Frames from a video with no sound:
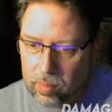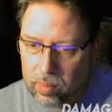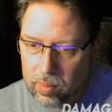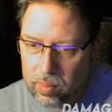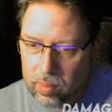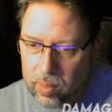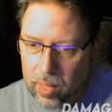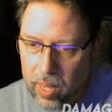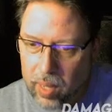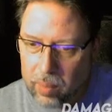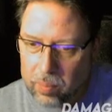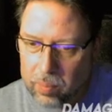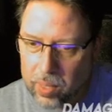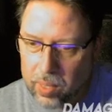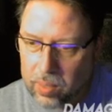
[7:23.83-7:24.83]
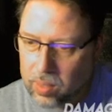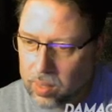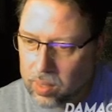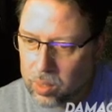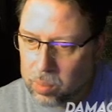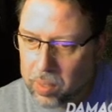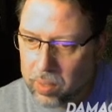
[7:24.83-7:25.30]
Yeah, like I said, it's
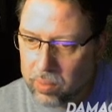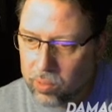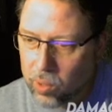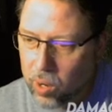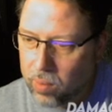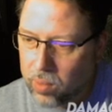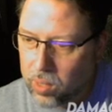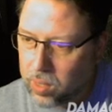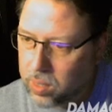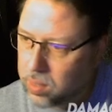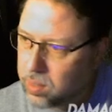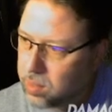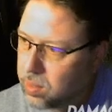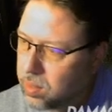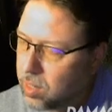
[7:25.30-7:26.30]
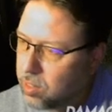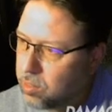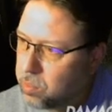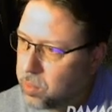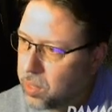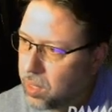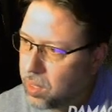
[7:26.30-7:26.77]
been forever since I've
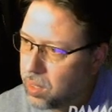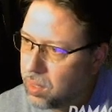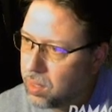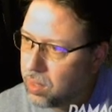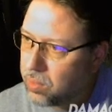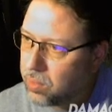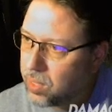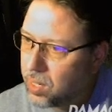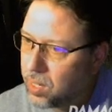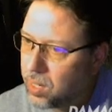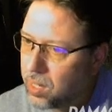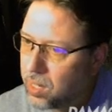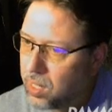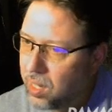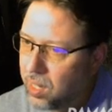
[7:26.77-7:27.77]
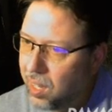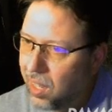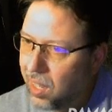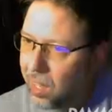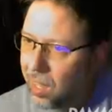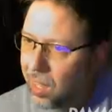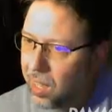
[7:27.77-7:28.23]
played over here.
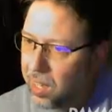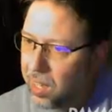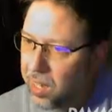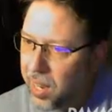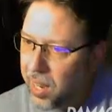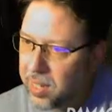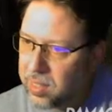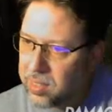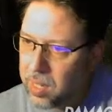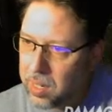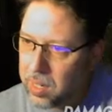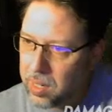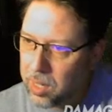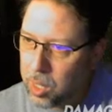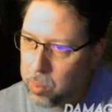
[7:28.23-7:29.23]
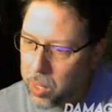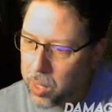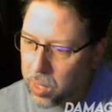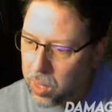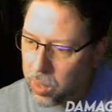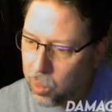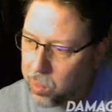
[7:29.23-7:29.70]
I had intended to come on here a little
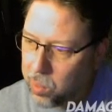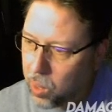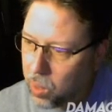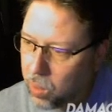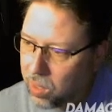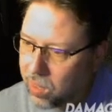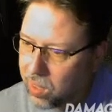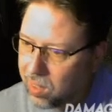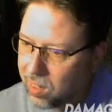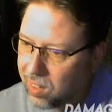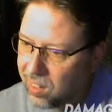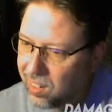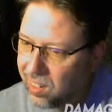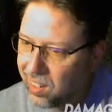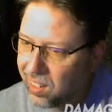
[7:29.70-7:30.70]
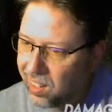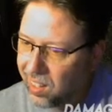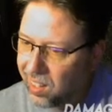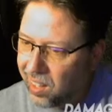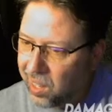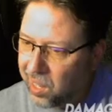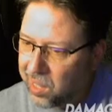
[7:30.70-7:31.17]
bit earlier.
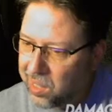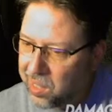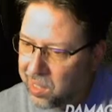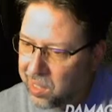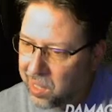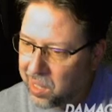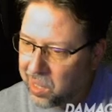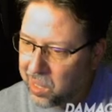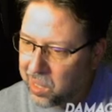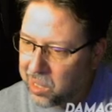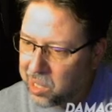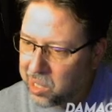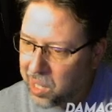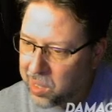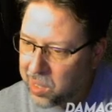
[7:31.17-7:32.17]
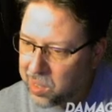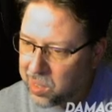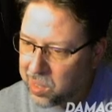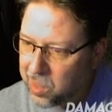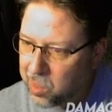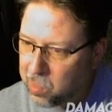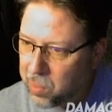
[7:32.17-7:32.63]
Didn't get a chance to,
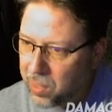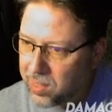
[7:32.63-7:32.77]
but